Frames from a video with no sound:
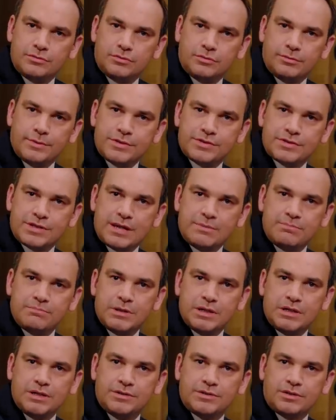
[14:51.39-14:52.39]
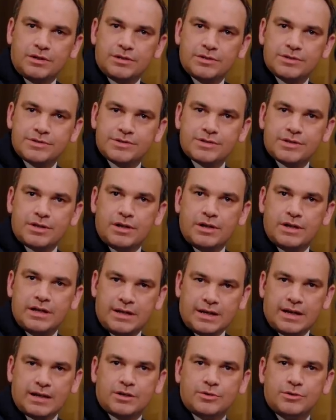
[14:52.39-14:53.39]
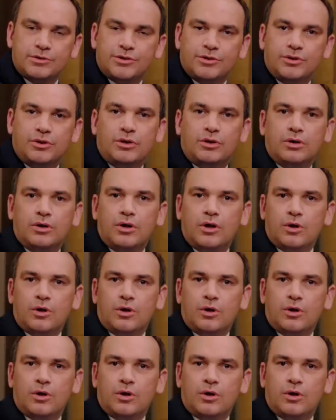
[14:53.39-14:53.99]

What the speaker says: almost $10 billion in Ecuador,